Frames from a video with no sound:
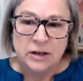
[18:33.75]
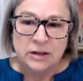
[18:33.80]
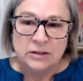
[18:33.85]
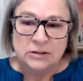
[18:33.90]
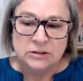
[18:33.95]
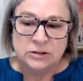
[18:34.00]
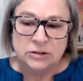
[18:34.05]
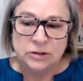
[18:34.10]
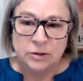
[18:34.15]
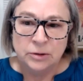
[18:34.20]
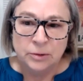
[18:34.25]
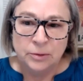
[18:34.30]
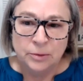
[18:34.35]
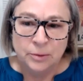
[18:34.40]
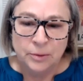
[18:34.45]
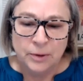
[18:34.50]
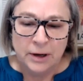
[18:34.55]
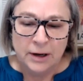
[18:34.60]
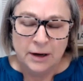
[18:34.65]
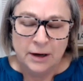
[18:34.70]
So
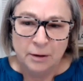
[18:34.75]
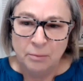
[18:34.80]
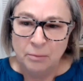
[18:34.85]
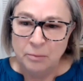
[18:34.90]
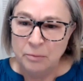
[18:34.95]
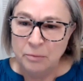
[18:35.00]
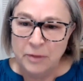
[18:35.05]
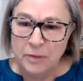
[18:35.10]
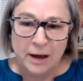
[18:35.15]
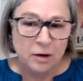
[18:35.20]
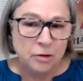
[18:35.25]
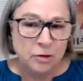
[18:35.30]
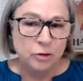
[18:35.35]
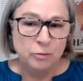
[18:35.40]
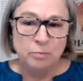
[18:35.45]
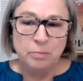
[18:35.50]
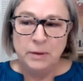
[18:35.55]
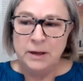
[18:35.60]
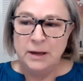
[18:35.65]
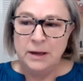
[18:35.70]
um, that
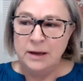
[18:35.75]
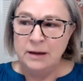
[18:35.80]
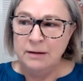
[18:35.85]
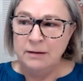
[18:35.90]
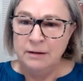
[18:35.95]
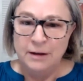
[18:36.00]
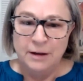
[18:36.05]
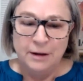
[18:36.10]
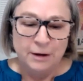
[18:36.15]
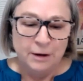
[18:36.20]
could be